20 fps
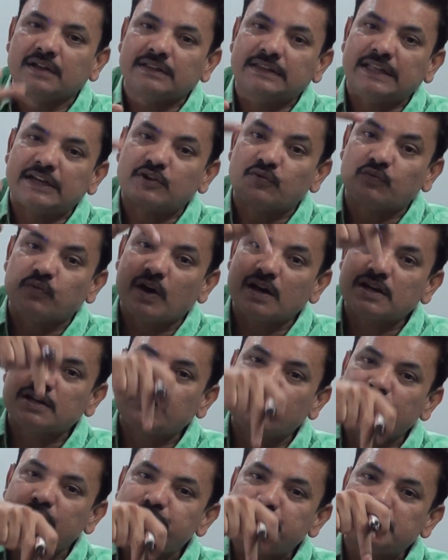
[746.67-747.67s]
That
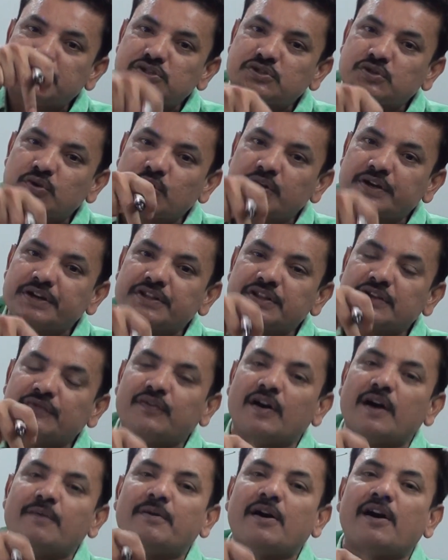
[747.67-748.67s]
work will be stored in the form